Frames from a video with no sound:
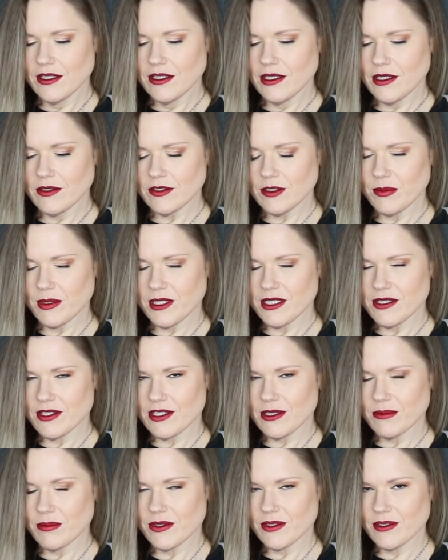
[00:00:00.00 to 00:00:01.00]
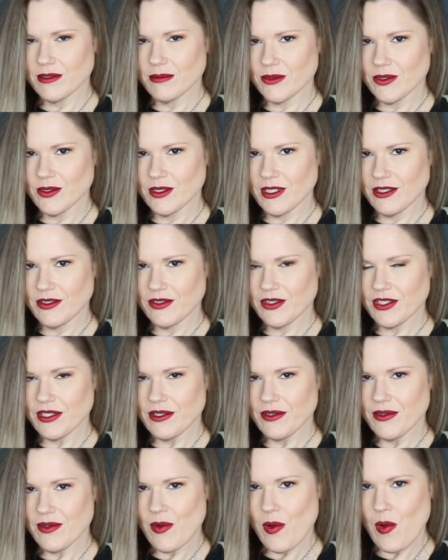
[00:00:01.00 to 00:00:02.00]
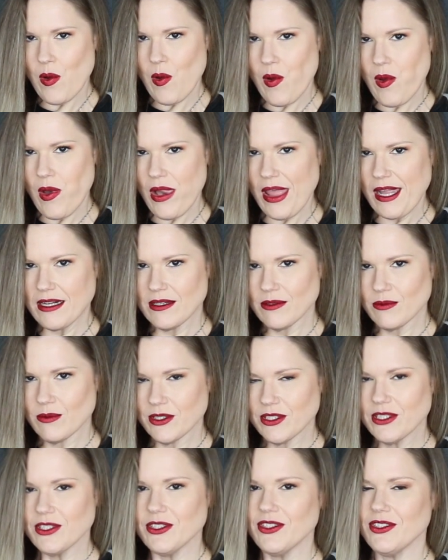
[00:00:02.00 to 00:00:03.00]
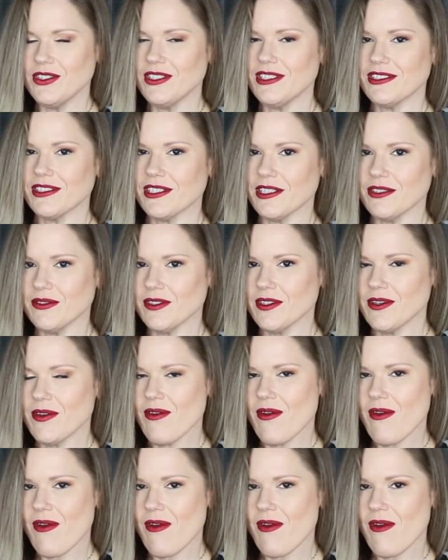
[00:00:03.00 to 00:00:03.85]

You have to balance up with your moon energy. What did you discover?